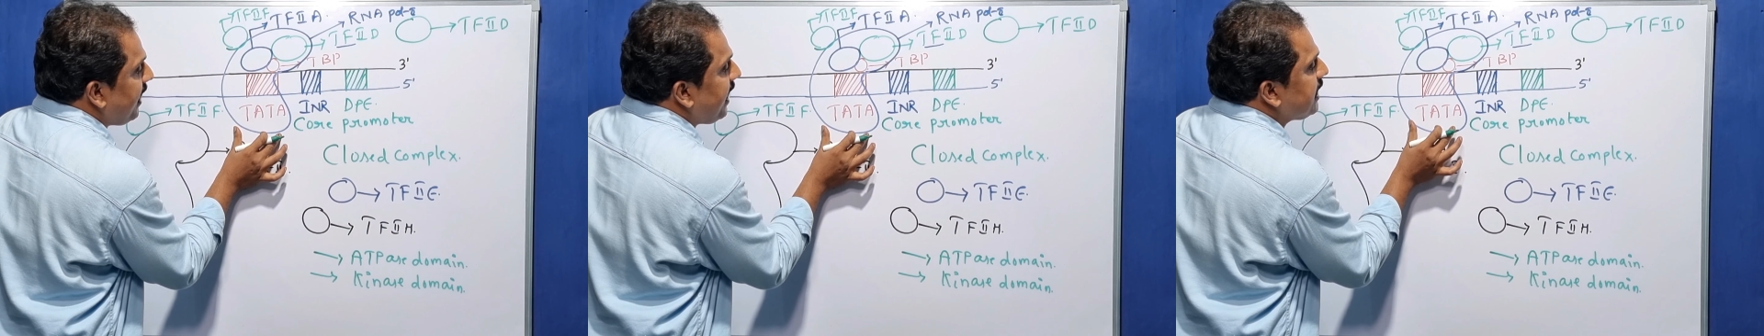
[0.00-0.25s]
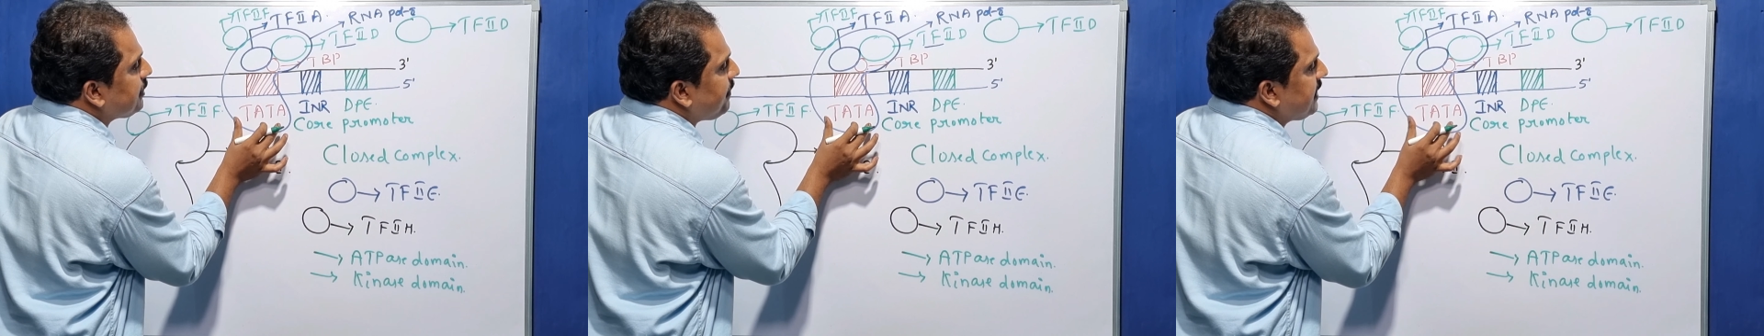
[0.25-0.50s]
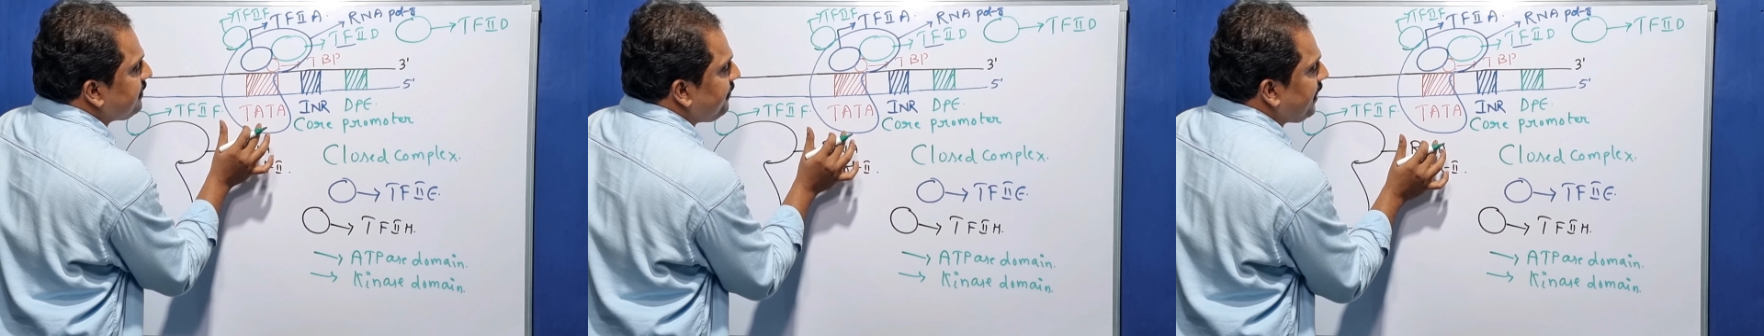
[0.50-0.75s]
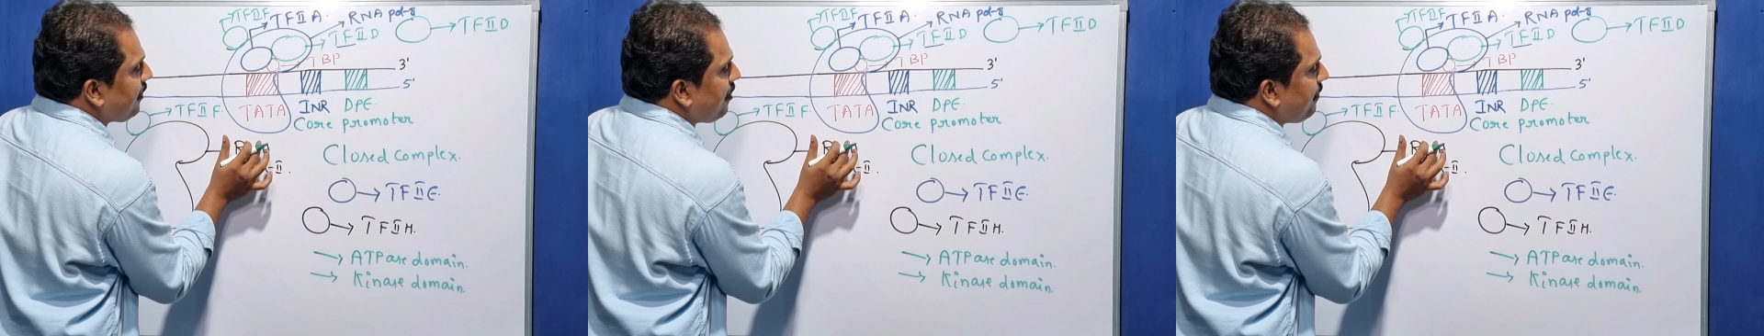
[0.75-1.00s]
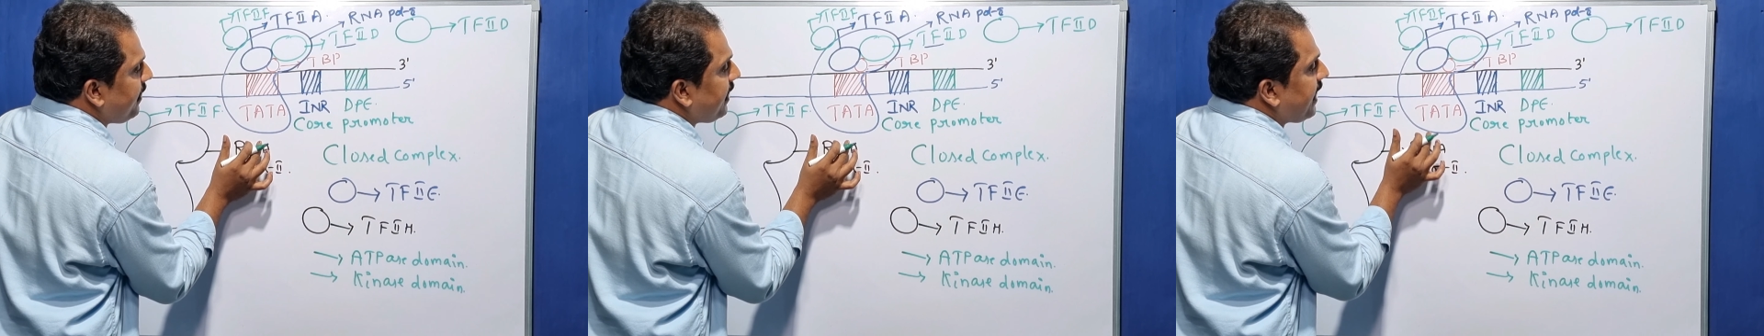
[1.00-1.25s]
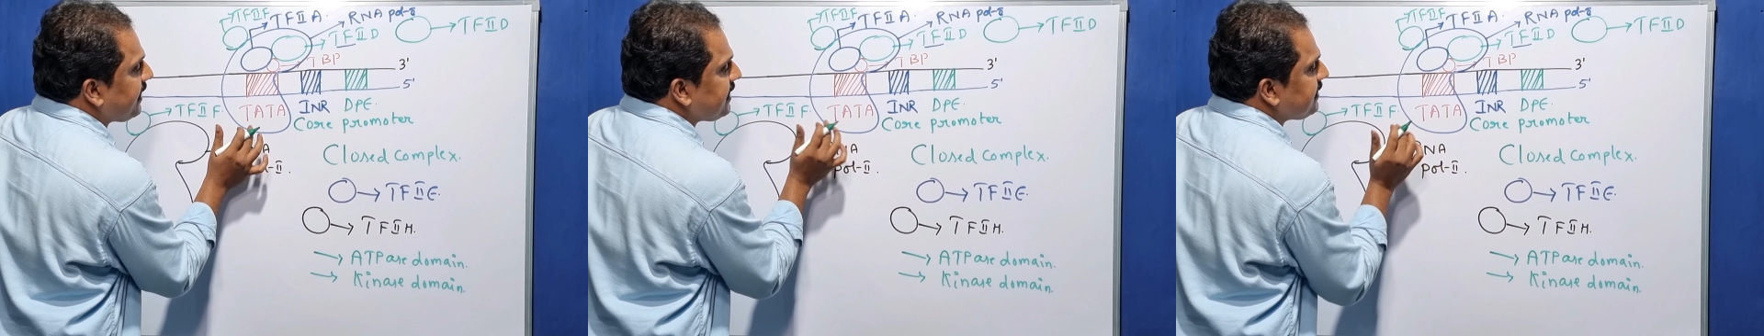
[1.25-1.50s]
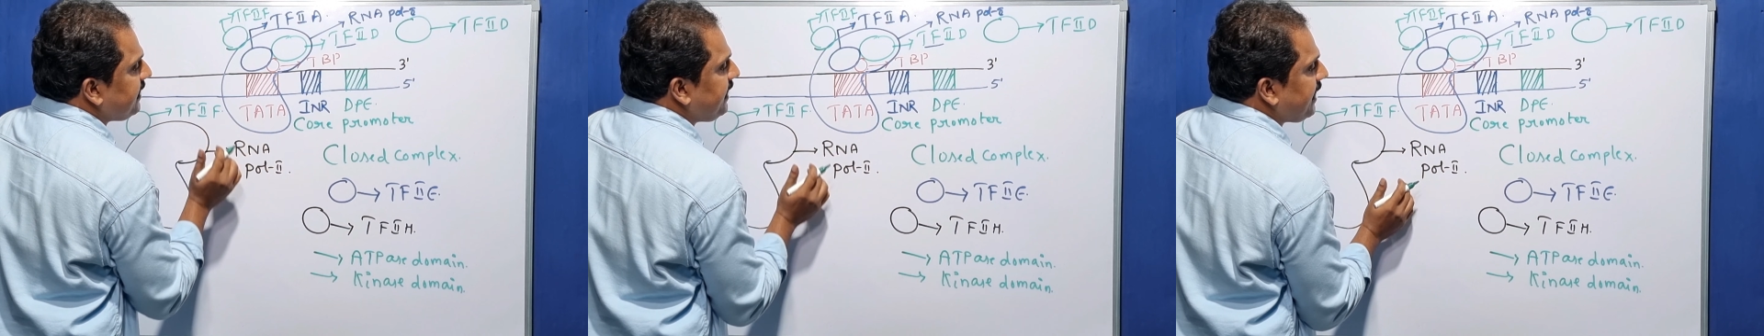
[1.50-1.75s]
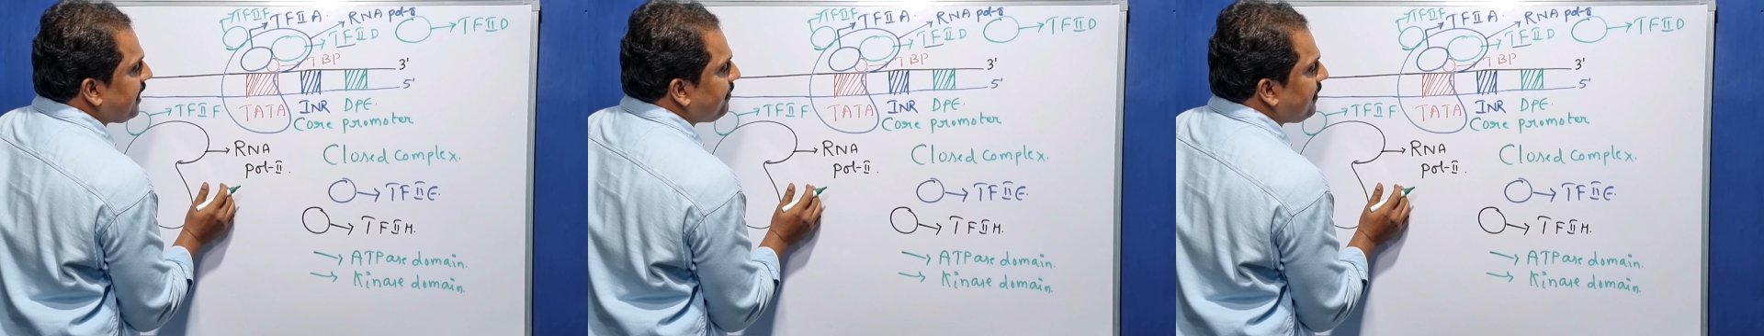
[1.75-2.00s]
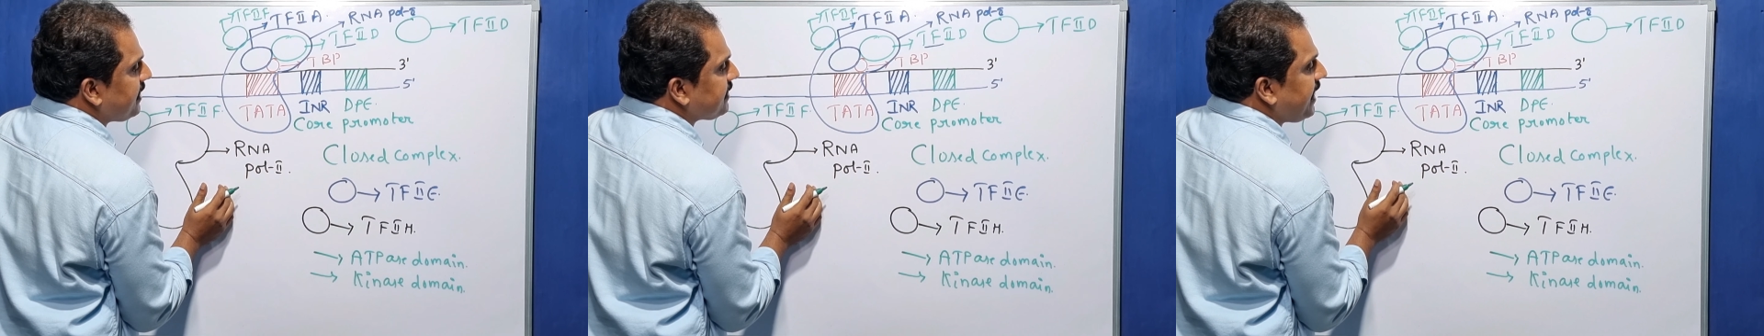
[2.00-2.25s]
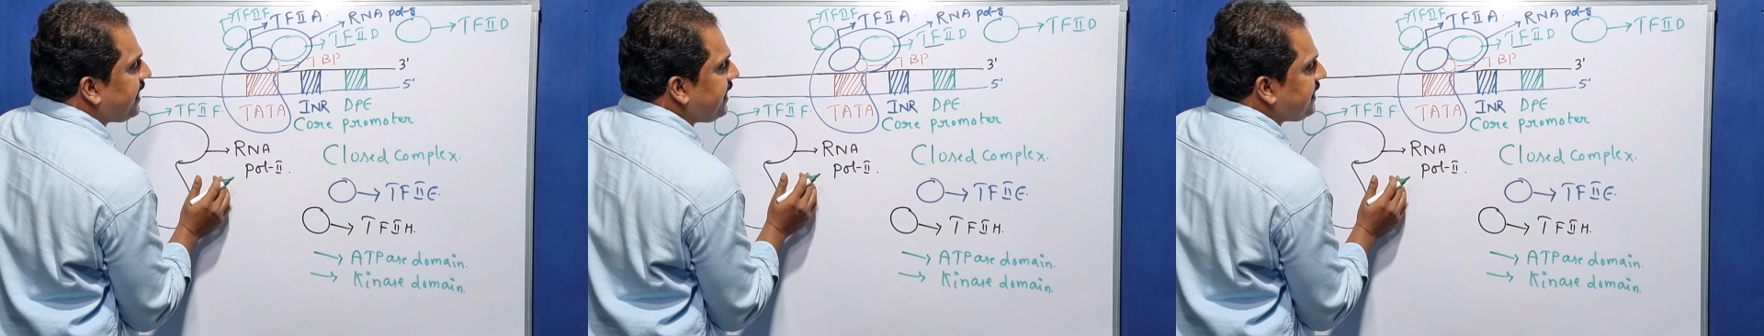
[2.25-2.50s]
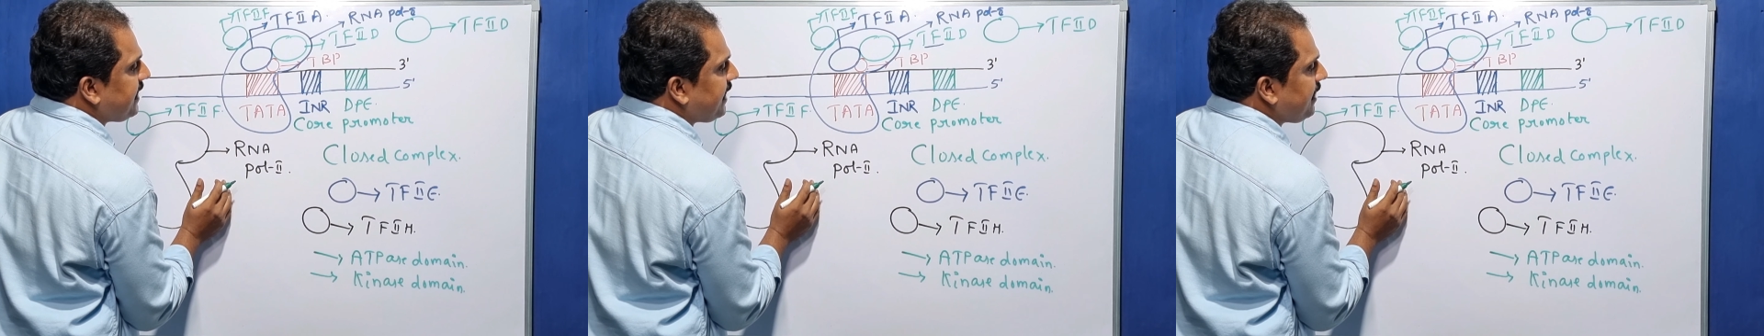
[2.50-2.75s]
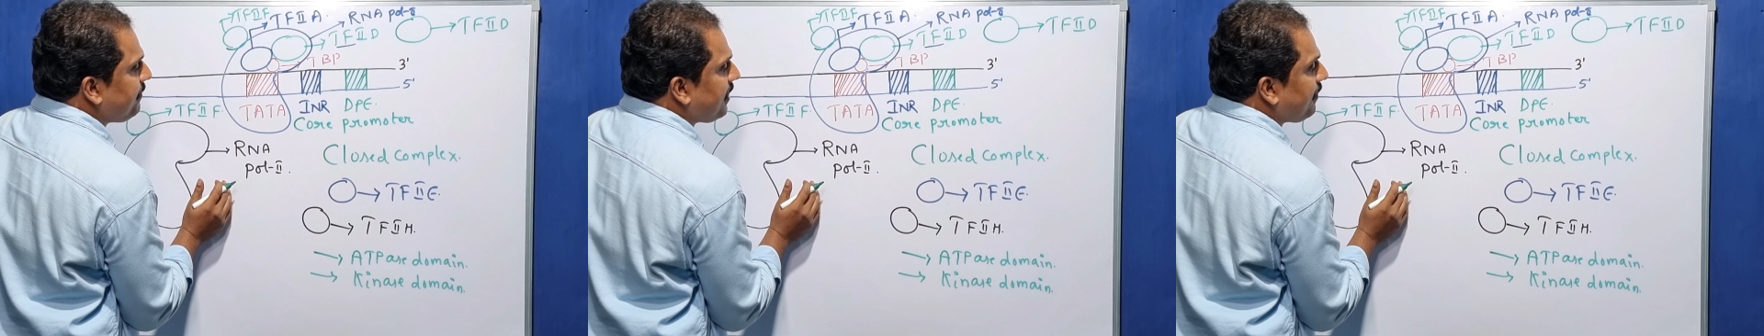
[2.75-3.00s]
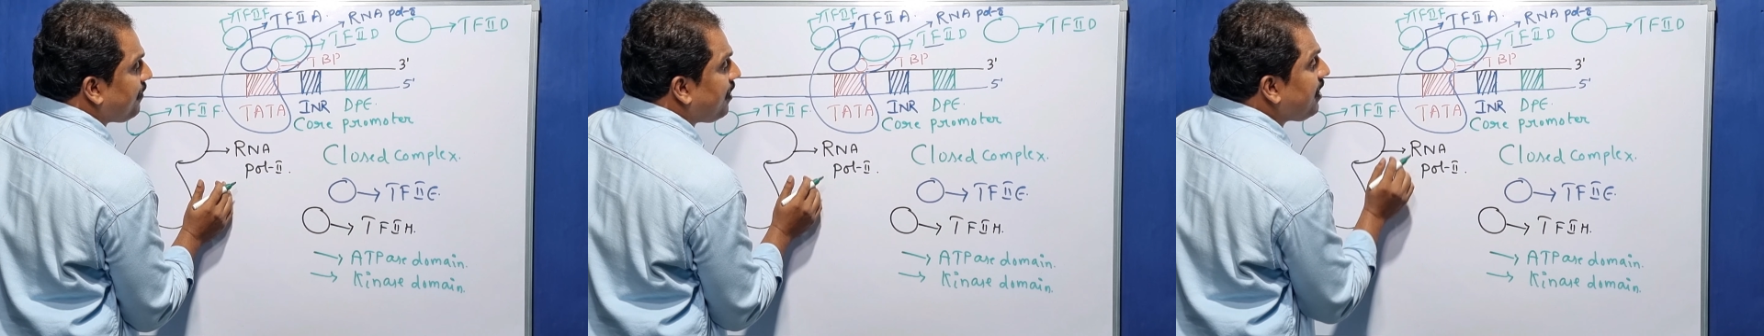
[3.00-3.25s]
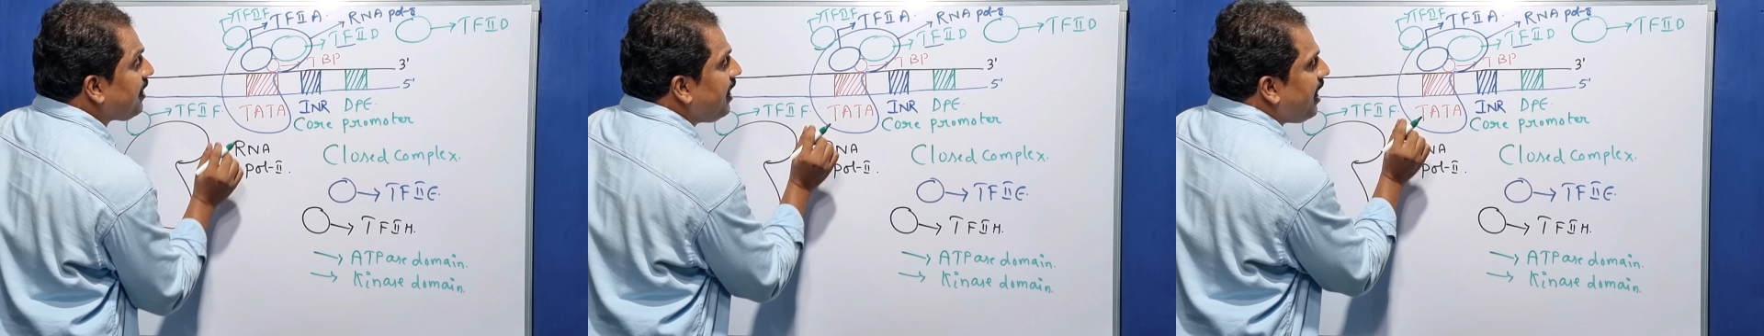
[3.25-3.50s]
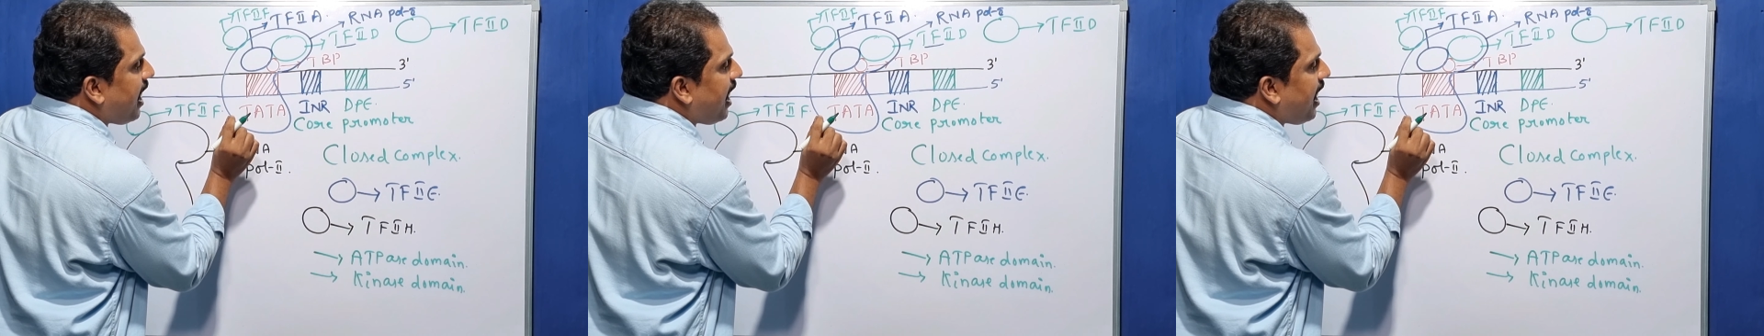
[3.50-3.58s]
a specific domain at the C terminus, and it is nothing but what?